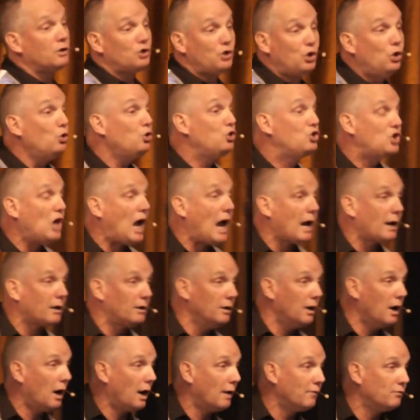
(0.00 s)
two
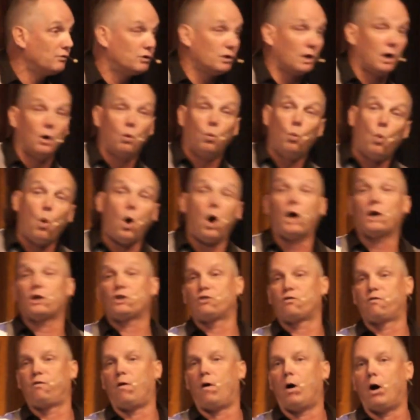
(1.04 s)
jackknives, a
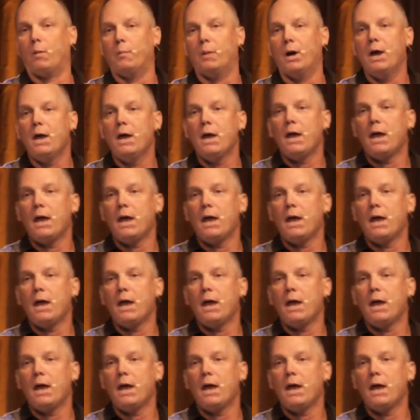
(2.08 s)
watch fob,